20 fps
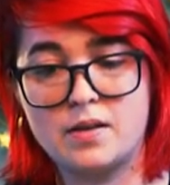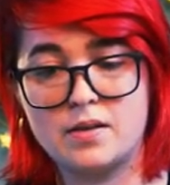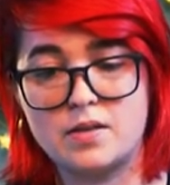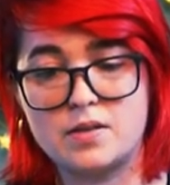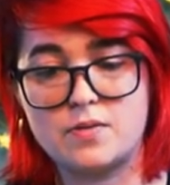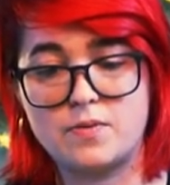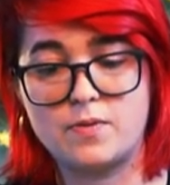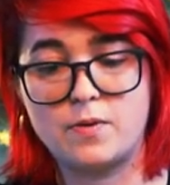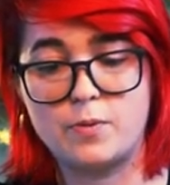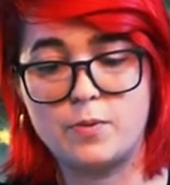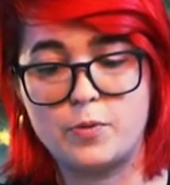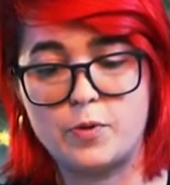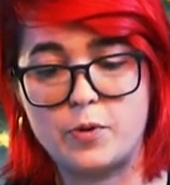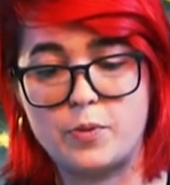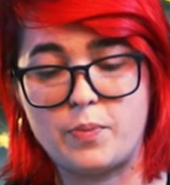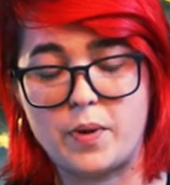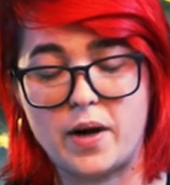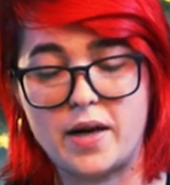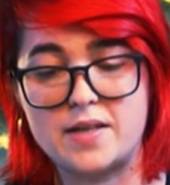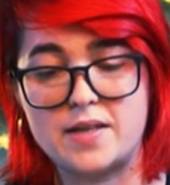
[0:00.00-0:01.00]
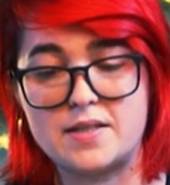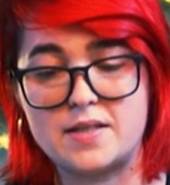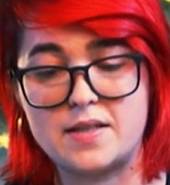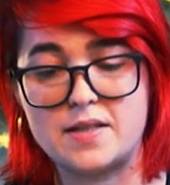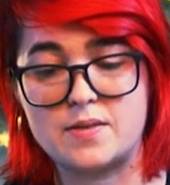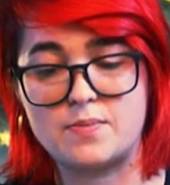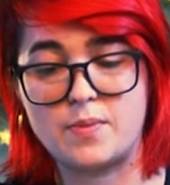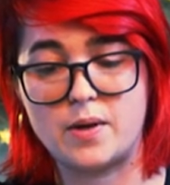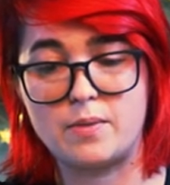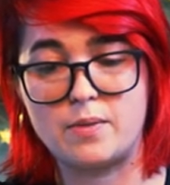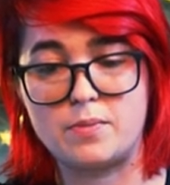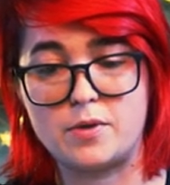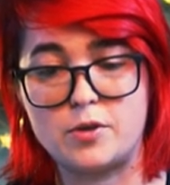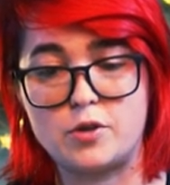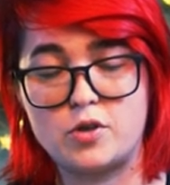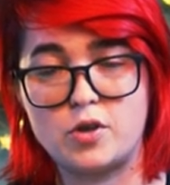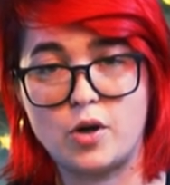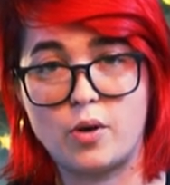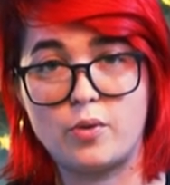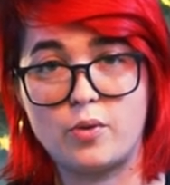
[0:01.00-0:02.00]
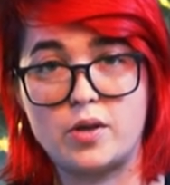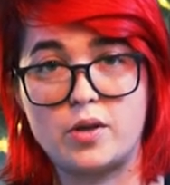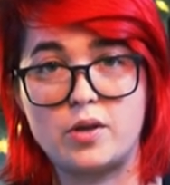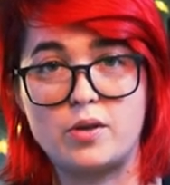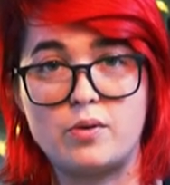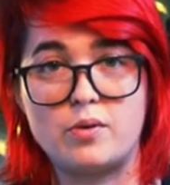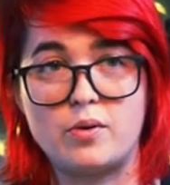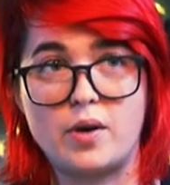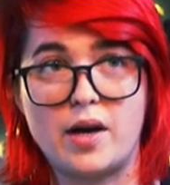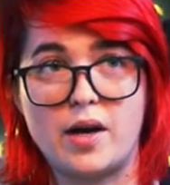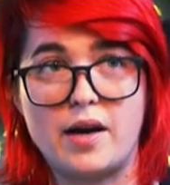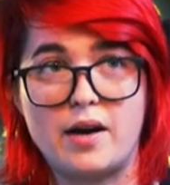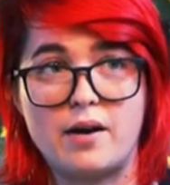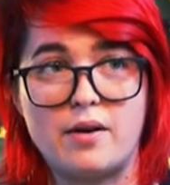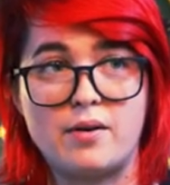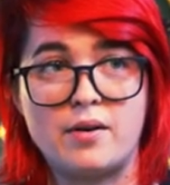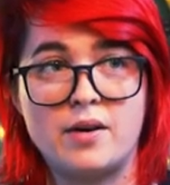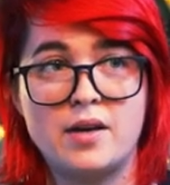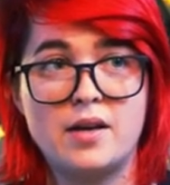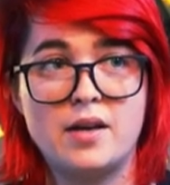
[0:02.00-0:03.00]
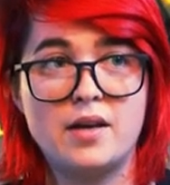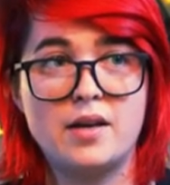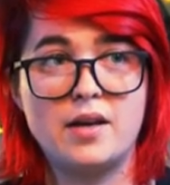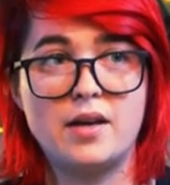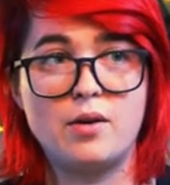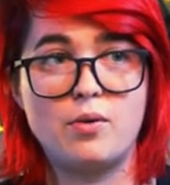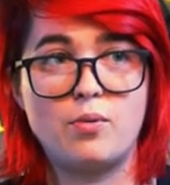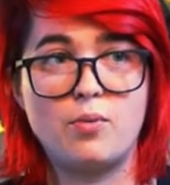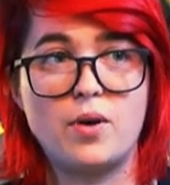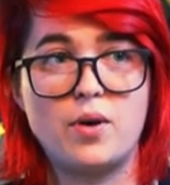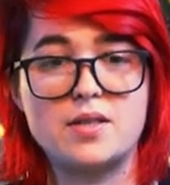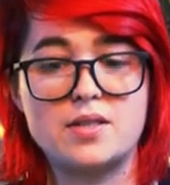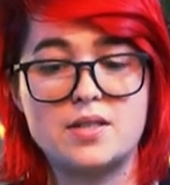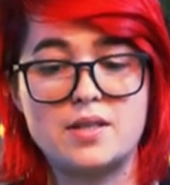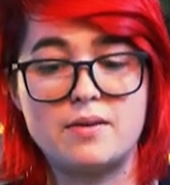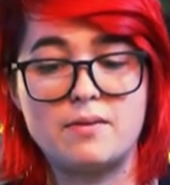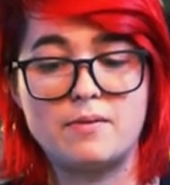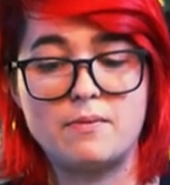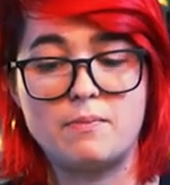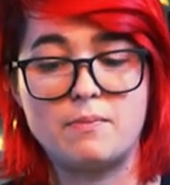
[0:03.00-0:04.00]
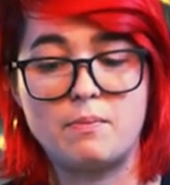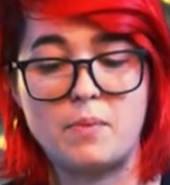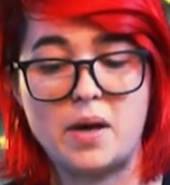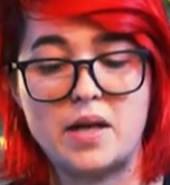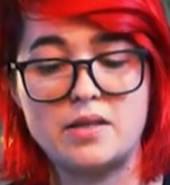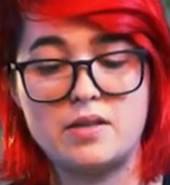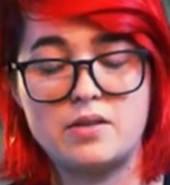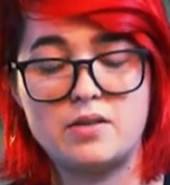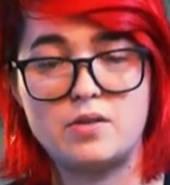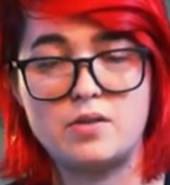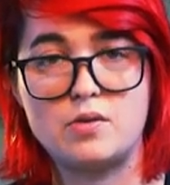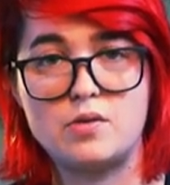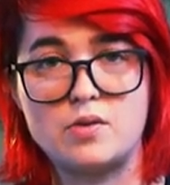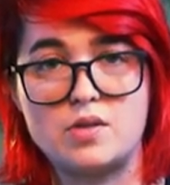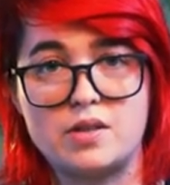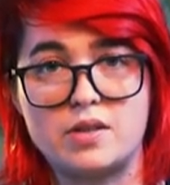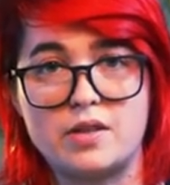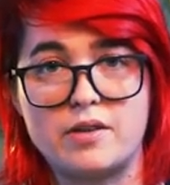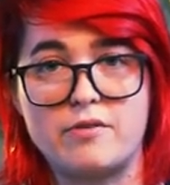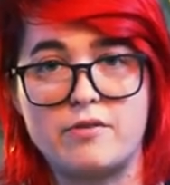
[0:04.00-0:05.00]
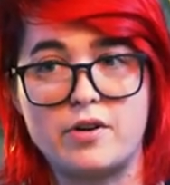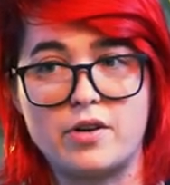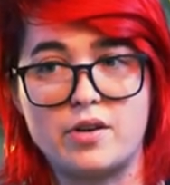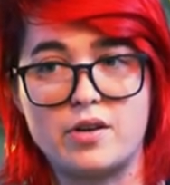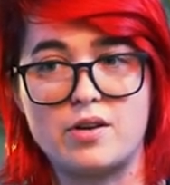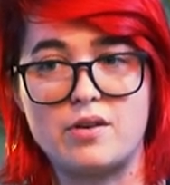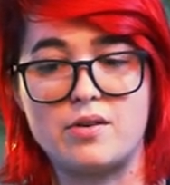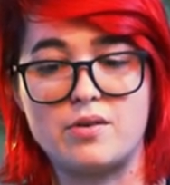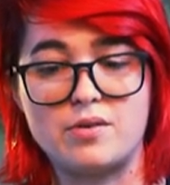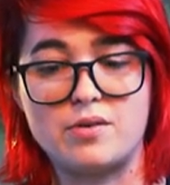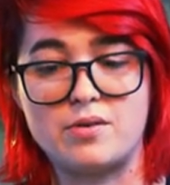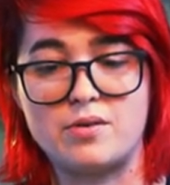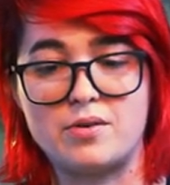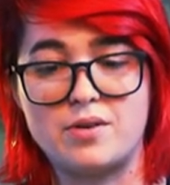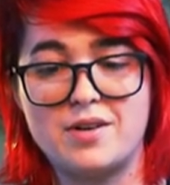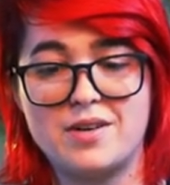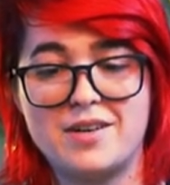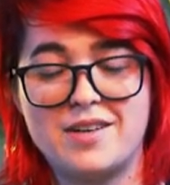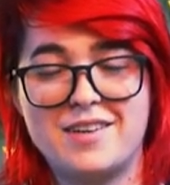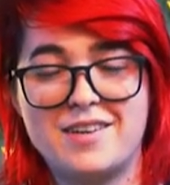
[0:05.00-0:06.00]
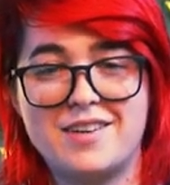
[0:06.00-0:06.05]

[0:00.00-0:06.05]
this full moon in Pisces might be showing you how it wasn't meant to deliver you